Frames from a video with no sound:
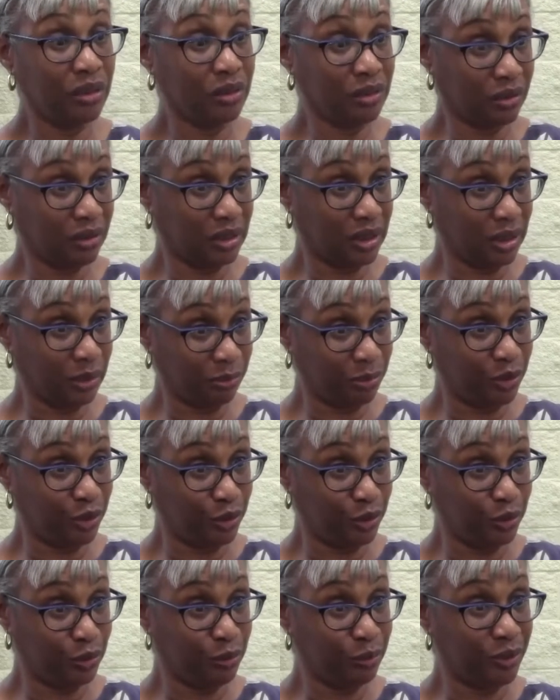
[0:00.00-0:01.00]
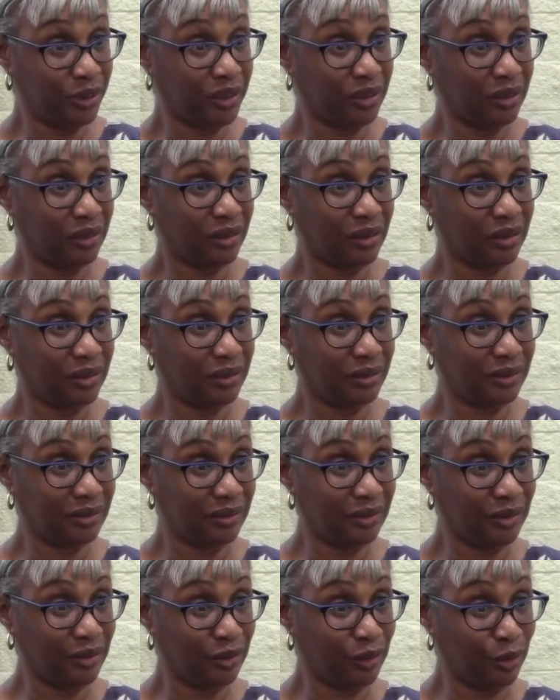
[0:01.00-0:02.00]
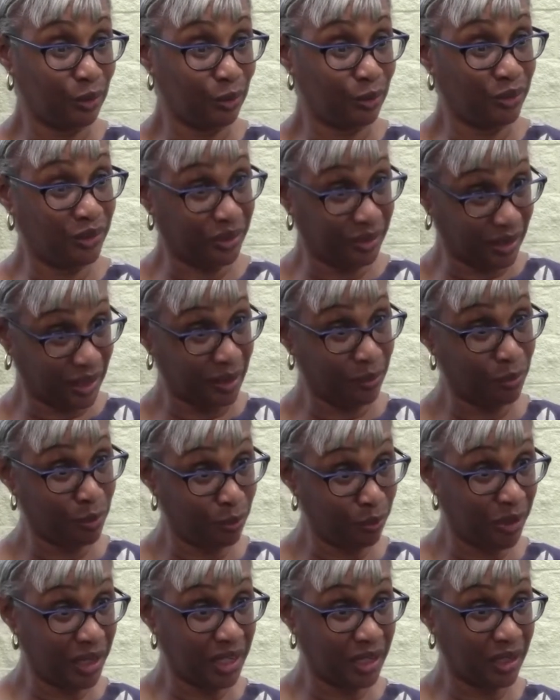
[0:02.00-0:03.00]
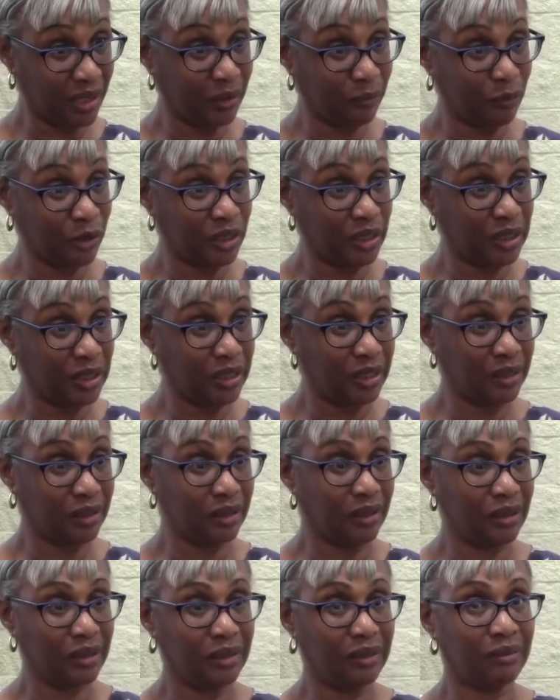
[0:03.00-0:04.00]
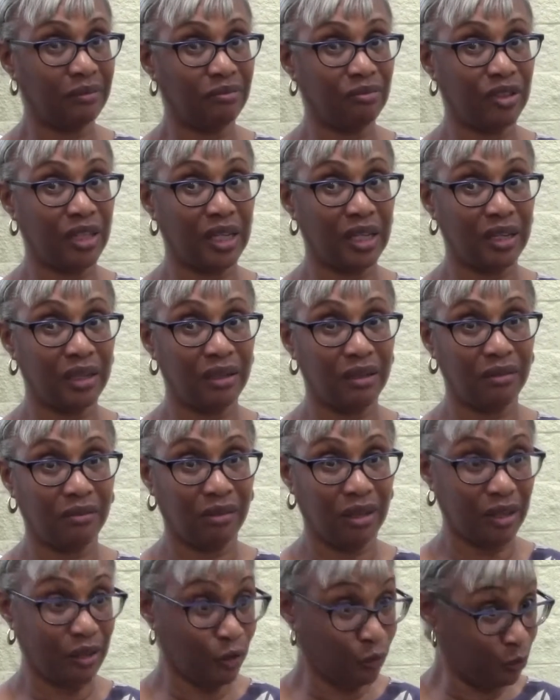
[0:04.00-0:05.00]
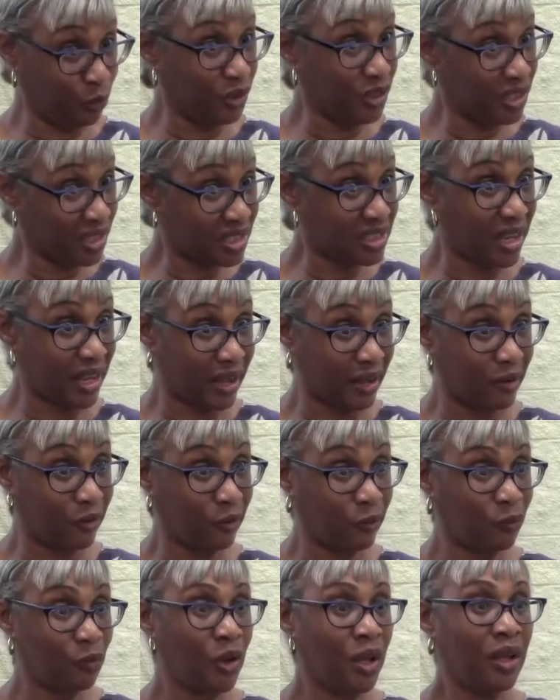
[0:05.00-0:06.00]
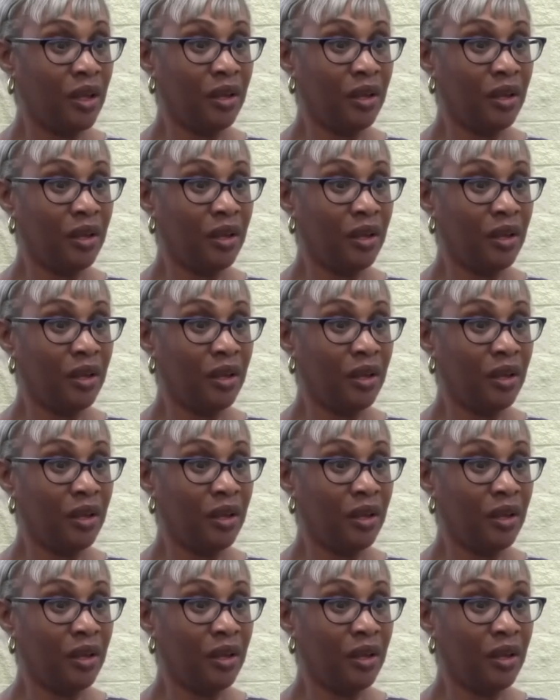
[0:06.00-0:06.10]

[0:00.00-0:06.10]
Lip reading: looked up to because, they were making money, and then they helped us out